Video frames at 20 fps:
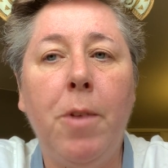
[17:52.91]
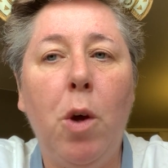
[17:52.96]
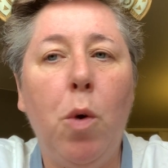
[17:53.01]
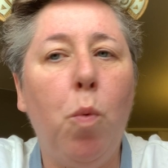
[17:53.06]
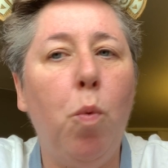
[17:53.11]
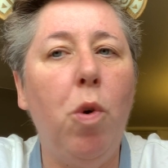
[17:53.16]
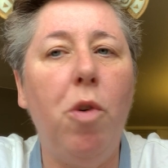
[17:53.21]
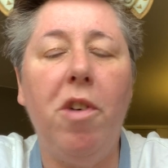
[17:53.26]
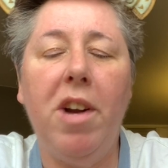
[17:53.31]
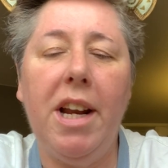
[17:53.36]

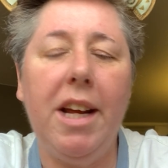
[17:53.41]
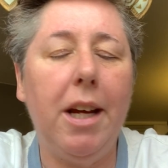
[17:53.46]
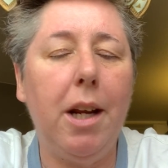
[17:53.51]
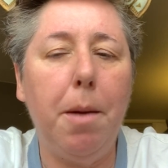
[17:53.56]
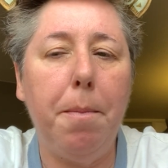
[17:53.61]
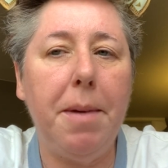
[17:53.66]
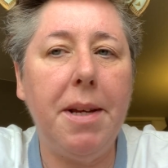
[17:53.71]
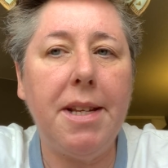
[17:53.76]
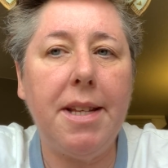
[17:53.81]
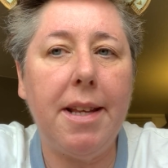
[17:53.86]
we're really going
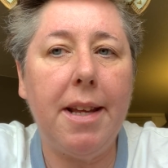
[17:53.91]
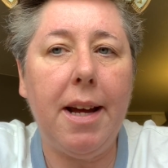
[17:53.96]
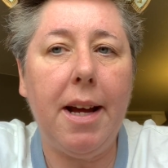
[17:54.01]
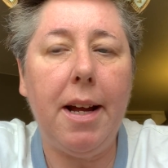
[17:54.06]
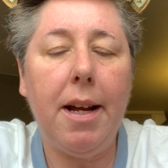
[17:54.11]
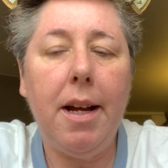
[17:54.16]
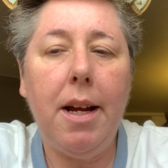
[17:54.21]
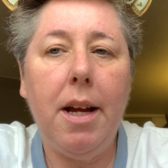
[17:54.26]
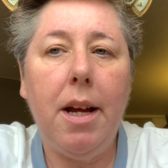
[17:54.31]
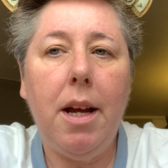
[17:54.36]
to miss
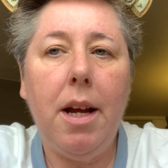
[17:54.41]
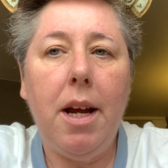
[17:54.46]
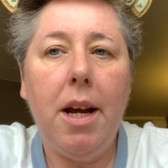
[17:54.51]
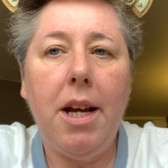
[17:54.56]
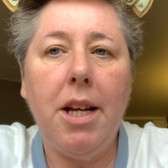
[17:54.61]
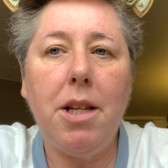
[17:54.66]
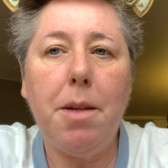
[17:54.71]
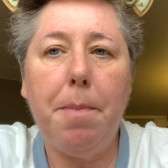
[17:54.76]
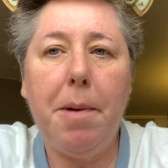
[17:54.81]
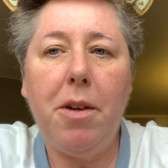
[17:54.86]
that,
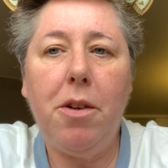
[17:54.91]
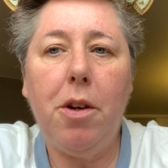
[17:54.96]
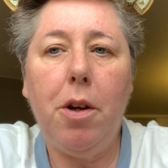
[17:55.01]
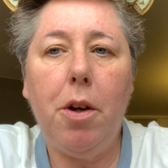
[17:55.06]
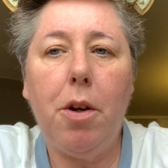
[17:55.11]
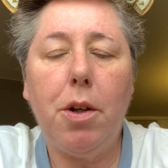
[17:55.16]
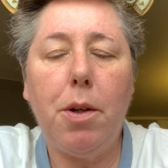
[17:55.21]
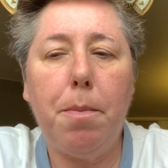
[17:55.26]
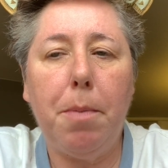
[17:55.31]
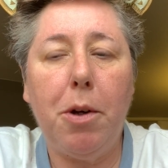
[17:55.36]
especially
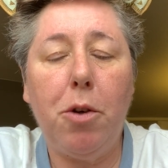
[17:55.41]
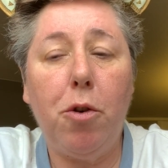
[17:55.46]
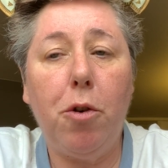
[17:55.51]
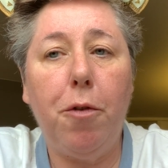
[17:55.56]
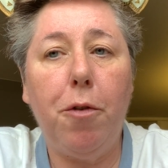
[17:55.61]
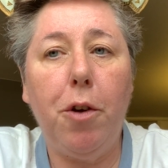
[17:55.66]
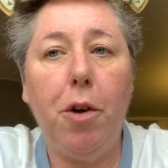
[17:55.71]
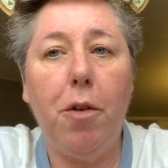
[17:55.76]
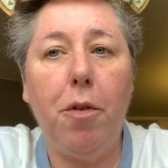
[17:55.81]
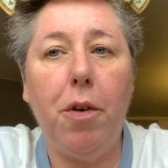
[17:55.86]
our special
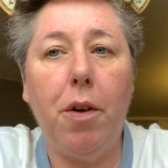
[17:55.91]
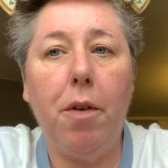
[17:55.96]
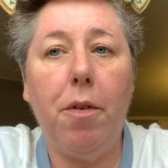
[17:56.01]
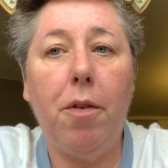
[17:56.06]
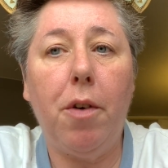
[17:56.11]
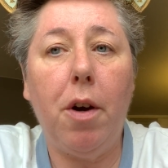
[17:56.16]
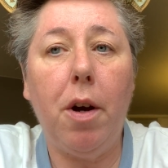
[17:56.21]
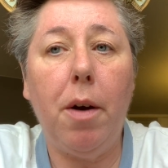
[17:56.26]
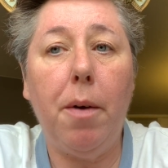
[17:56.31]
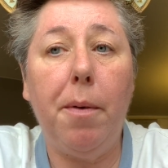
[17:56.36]
view for the
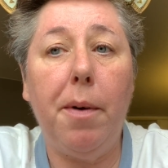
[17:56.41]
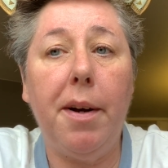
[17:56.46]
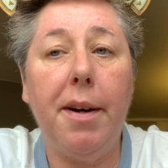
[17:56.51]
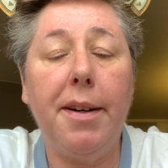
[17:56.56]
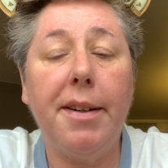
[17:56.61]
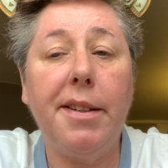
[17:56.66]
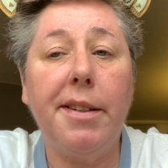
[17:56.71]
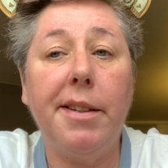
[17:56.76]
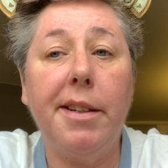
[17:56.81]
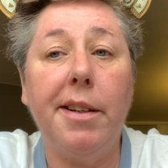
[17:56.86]

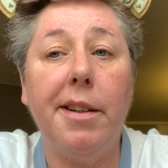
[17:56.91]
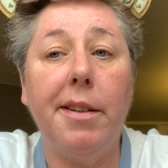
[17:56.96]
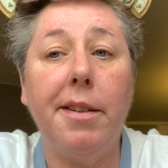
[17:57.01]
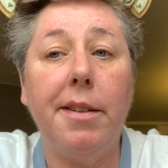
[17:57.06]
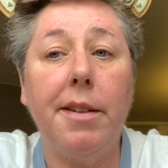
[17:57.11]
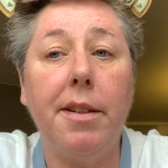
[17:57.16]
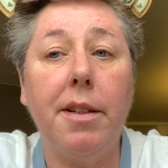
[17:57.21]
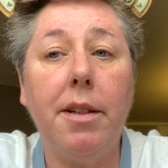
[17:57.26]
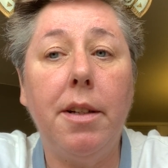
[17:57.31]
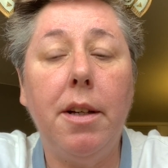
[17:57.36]
fireworks,
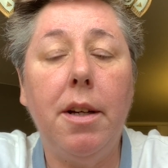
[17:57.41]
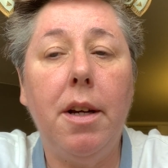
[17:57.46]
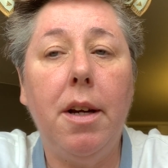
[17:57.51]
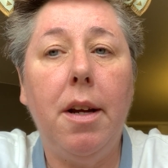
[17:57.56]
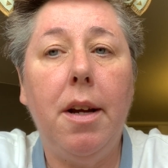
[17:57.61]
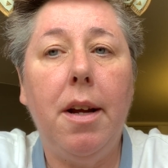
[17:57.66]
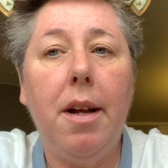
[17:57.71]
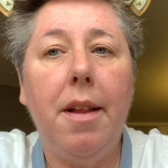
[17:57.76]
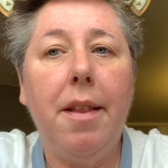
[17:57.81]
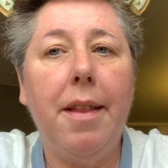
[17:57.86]
because
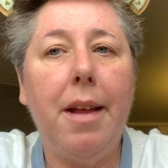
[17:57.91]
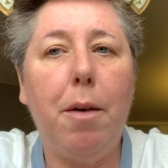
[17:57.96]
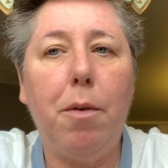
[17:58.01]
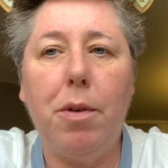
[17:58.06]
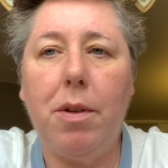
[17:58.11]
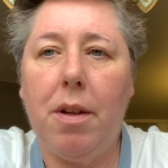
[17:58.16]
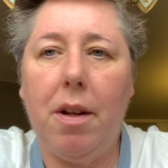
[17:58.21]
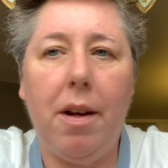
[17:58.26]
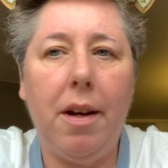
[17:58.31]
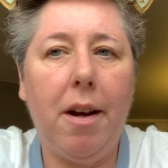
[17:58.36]
that
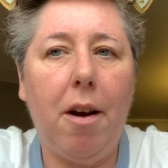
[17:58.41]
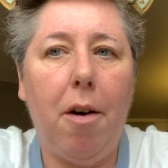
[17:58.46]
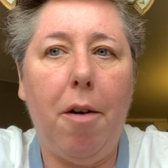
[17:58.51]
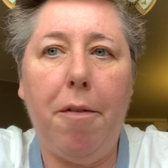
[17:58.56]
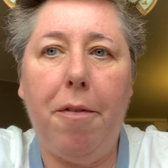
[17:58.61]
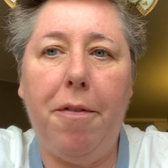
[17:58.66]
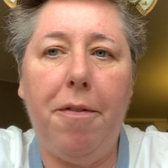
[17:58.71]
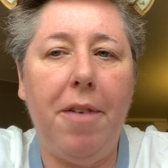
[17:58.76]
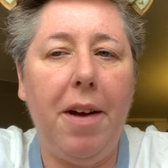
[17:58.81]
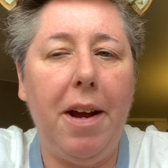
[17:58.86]
was like our
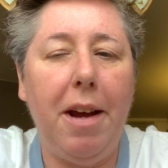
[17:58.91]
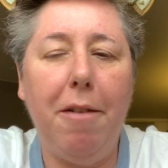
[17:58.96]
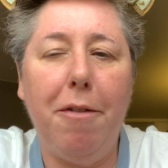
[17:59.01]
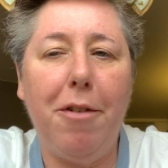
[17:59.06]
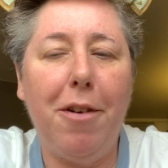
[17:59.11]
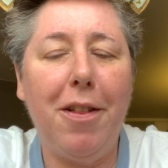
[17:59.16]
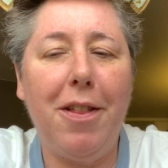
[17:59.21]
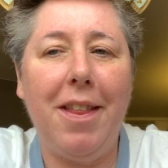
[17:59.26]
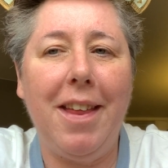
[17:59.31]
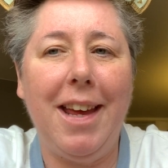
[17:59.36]

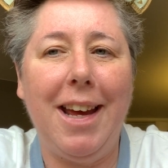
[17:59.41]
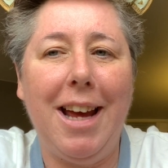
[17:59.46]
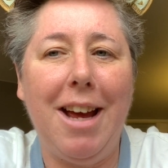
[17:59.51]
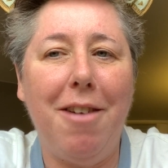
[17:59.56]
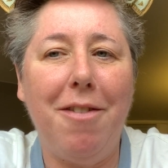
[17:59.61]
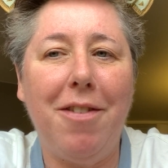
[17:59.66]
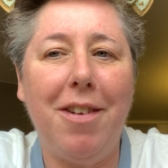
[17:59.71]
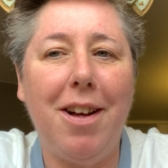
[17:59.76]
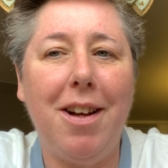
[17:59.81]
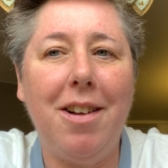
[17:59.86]
favourite thing
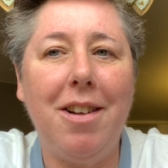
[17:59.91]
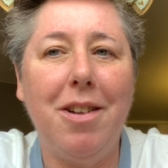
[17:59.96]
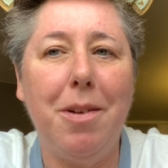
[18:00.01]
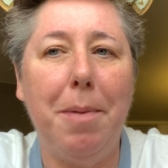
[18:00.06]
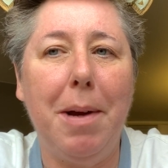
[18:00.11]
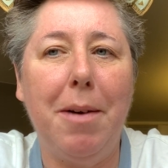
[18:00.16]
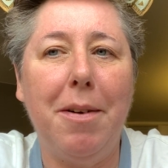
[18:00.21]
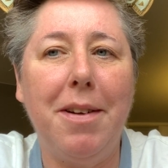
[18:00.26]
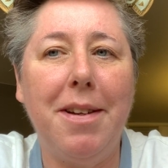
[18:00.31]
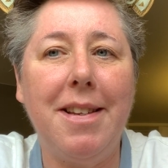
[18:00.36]
ever, to
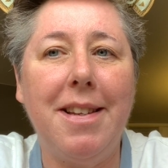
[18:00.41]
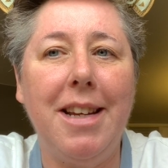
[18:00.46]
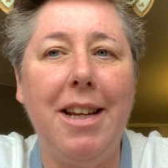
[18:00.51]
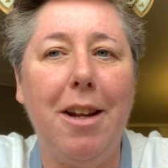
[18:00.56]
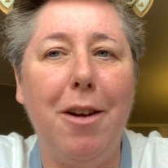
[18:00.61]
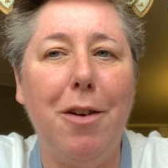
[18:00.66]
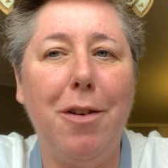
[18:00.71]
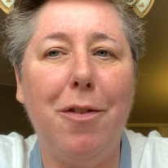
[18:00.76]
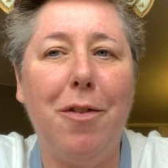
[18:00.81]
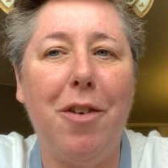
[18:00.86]
be able to see
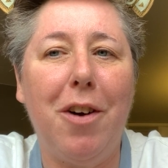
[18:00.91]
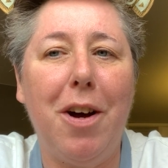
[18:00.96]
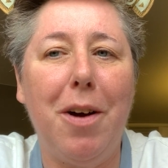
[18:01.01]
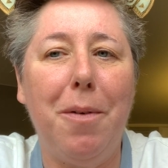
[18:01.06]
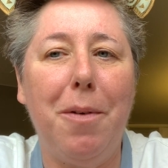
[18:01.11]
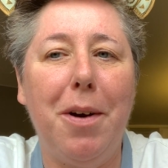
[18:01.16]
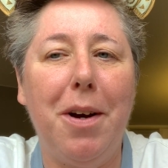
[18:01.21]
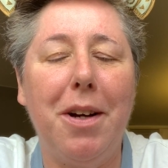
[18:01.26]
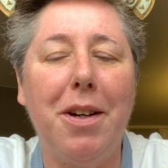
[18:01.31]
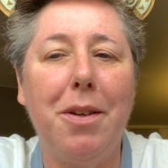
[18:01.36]
those
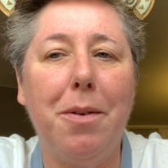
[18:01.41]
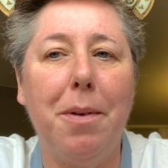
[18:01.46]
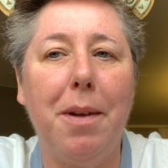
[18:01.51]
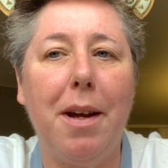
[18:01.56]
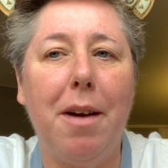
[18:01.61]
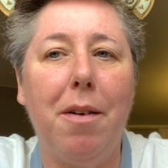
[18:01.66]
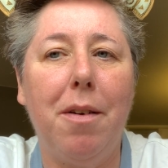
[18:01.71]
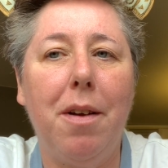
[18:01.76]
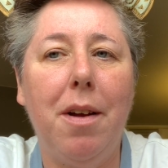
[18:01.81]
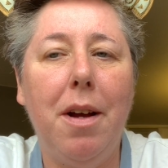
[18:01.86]
fireworks
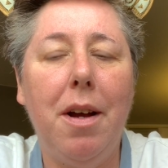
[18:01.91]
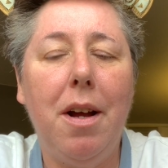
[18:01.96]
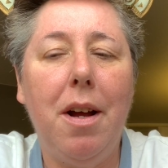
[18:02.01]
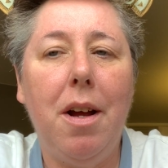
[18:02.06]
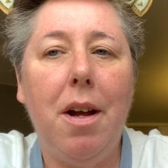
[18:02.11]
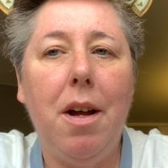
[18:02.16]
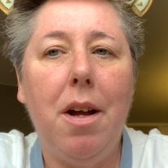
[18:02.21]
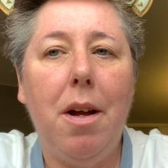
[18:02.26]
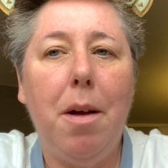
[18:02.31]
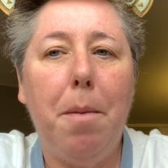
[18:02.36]
without
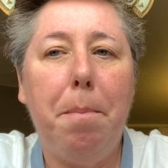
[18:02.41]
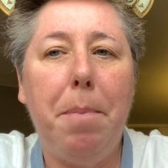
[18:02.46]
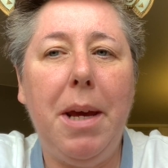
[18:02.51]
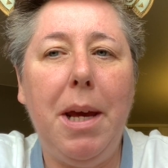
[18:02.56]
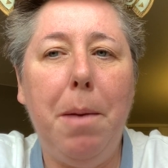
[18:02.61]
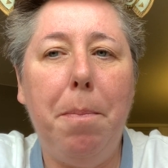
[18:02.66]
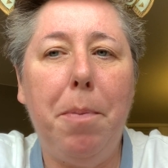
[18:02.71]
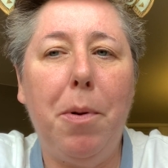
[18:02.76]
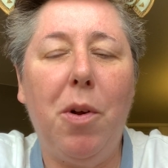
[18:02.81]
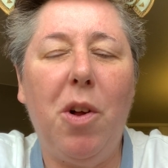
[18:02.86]

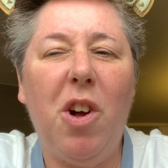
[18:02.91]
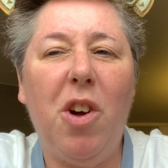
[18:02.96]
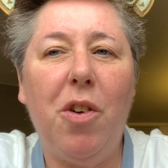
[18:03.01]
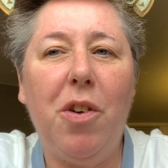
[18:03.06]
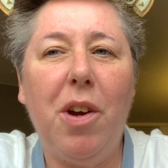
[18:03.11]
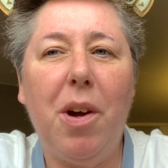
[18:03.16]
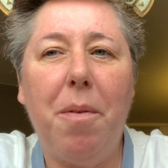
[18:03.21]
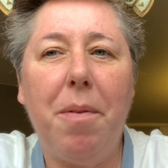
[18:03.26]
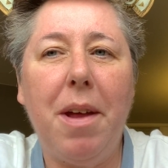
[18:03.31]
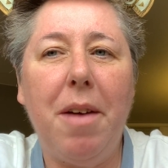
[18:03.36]
people holding up their